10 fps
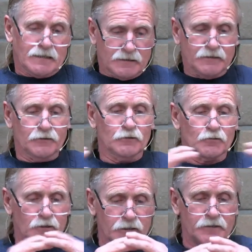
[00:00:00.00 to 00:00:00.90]
you know,
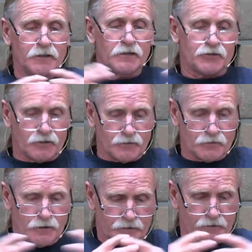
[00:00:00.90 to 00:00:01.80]
run into each other
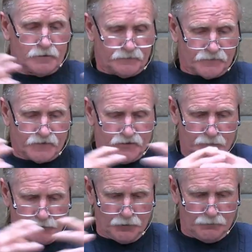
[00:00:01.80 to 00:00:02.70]
like the
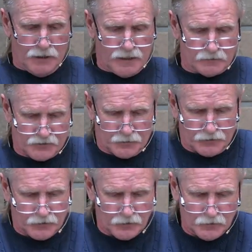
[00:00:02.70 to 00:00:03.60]
typical battles would
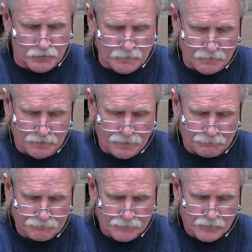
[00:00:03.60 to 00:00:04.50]
go.
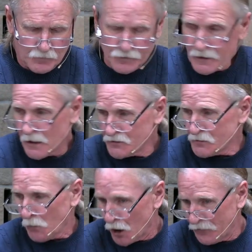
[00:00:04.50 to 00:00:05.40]
We're going to
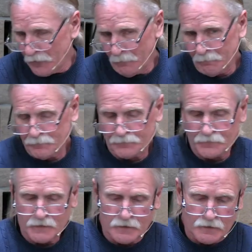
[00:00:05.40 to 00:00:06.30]
outsmart them.
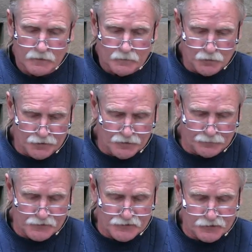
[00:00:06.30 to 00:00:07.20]
We're going to
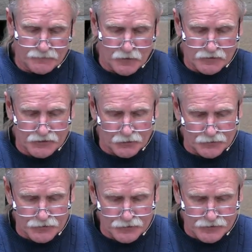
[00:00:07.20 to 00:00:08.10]
preserve our
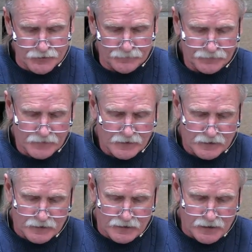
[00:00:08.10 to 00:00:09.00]
soldiers,
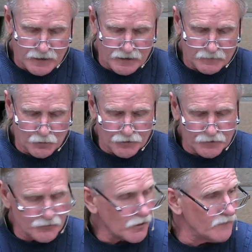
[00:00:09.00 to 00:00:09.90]
and we're going
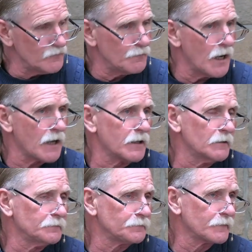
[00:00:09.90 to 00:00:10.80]
to drive them back.
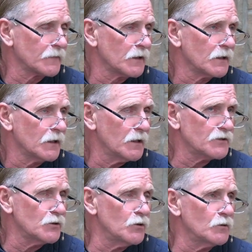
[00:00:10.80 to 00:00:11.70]
And
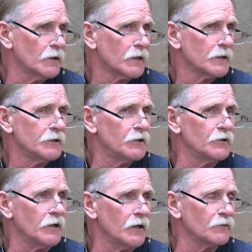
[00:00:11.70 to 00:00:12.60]
so here
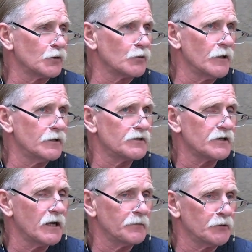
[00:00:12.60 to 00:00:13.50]
you have a great
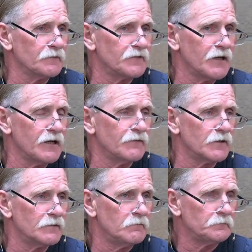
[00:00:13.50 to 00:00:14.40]
example of David